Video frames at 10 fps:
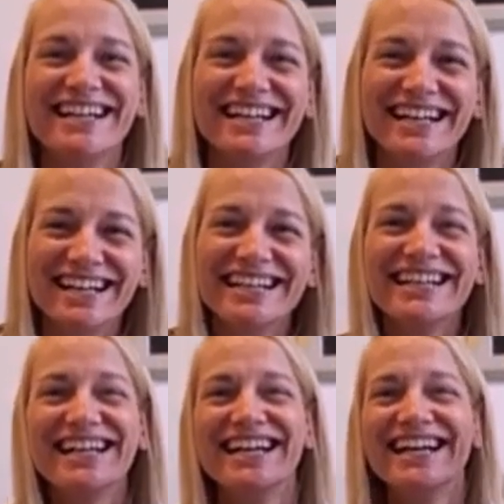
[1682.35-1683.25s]

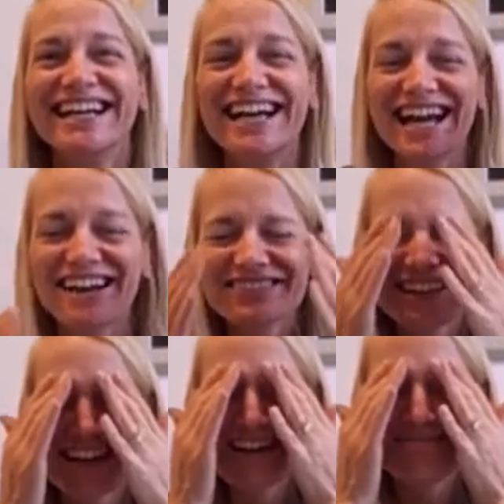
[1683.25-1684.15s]
and I was
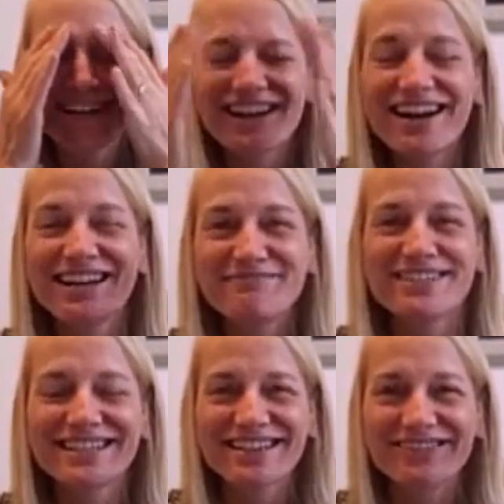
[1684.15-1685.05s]
like, oh my God, I
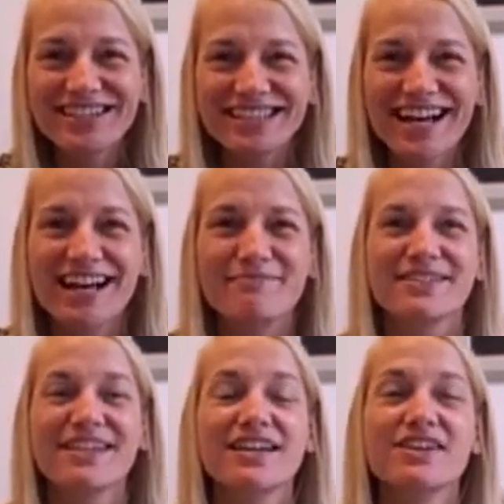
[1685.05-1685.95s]
missed it three
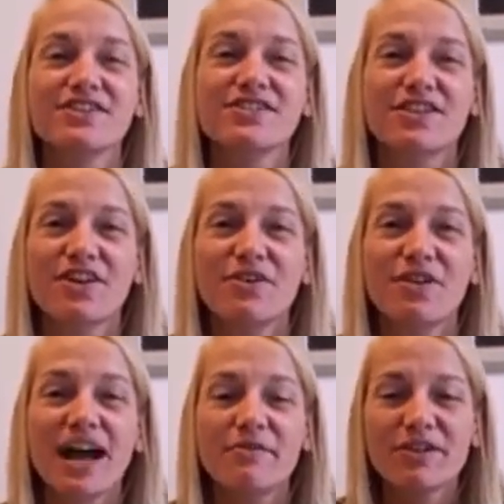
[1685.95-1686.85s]
times.
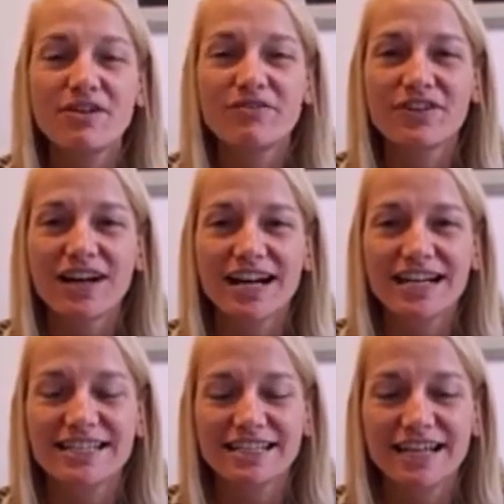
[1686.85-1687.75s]
So I went over and
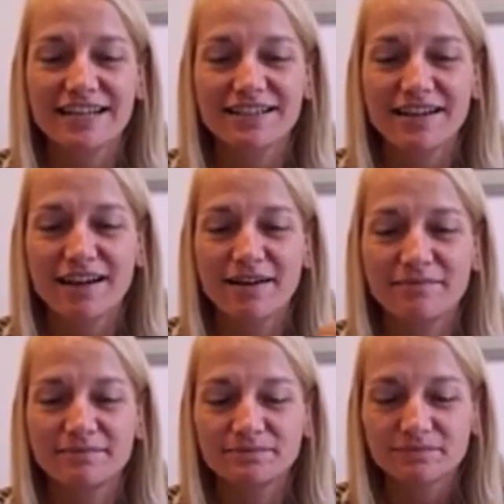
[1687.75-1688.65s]
I said,
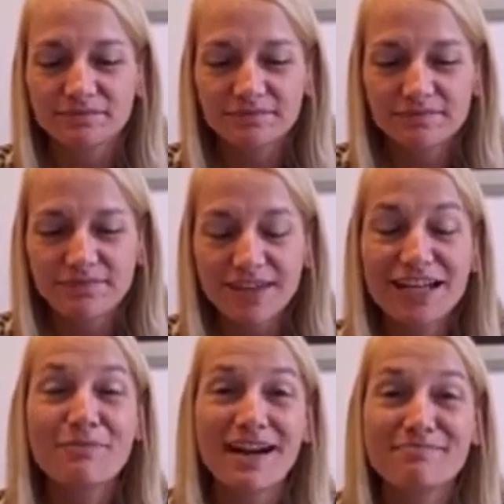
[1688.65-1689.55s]
um,
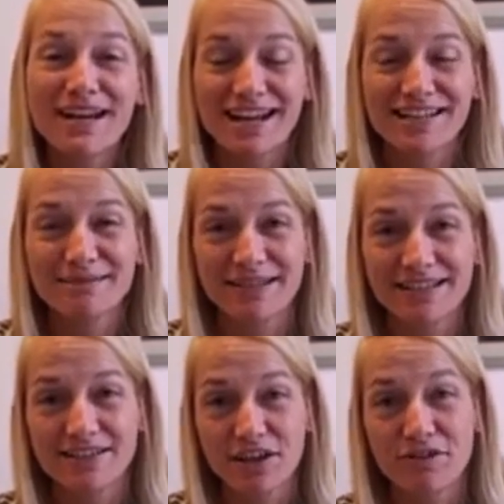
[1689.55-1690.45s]
you know, my, my
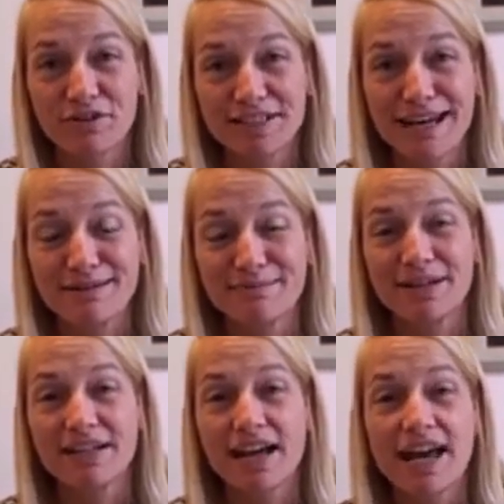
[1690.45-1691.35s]
husband's three times
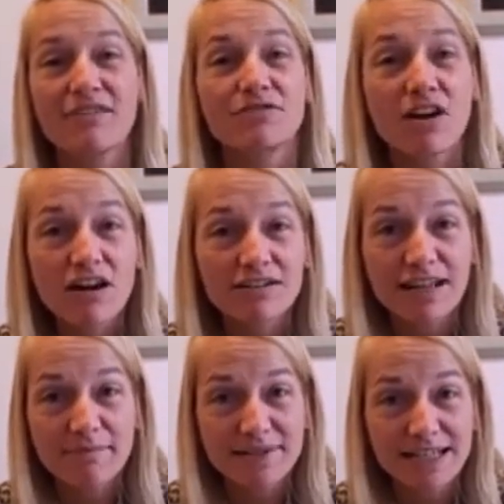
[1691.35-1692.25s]
that I have
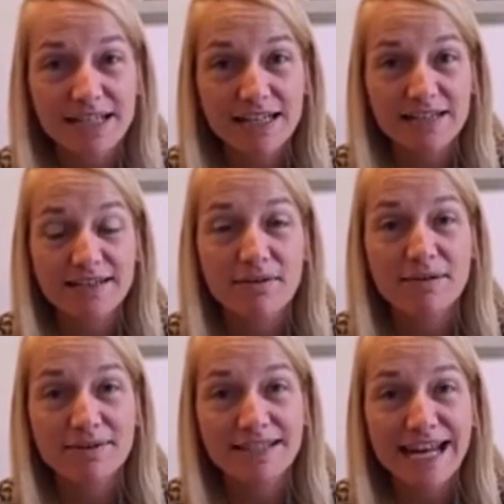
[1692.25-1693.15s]
narcolepsy, so
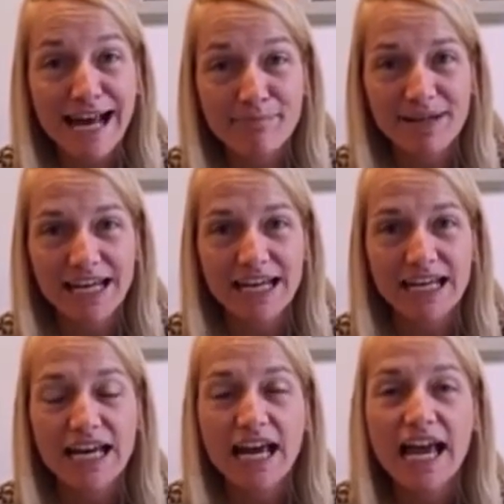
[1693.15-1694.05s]
I was napping.